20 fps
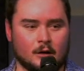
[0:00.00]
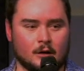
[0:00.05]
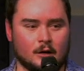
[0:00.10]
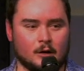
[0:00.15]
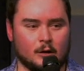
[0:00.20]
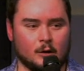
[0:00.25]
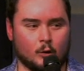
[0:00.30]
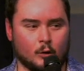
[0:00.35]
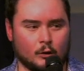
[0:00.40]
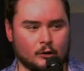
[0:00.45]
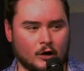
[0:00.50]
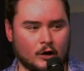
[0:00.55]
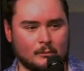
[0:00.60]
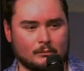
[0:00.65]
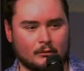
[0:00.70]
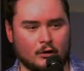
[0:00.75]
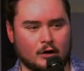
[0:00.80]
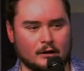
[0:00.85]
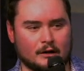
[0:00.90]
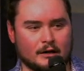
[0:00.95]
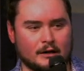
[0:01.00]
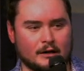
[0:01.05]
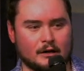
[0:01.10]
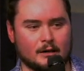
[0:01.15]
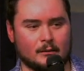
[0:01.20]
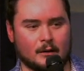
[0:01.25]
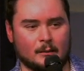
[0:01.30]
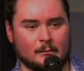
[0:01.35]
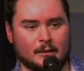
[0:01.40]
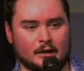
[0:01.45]
who are not brought in
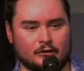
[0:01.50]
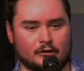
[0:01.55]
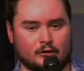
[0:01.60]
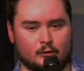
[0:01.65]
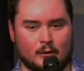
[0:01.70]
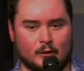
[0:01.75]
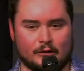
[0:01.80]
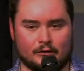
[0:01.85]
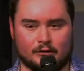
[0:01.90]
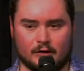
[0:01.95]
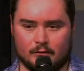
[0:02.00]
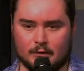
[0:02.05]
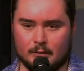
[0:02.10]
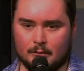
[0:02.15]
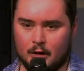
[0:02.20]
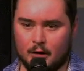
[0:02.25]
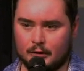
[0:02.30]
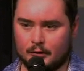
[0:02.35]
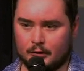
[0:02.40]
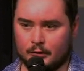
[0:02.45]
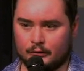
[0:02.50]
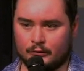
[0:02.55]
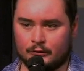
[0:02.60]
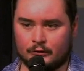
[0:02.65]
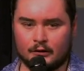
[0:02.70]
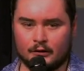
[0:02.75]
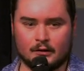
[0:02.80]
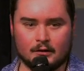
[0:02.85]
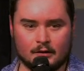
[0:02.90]
amongst the rest of the brothers.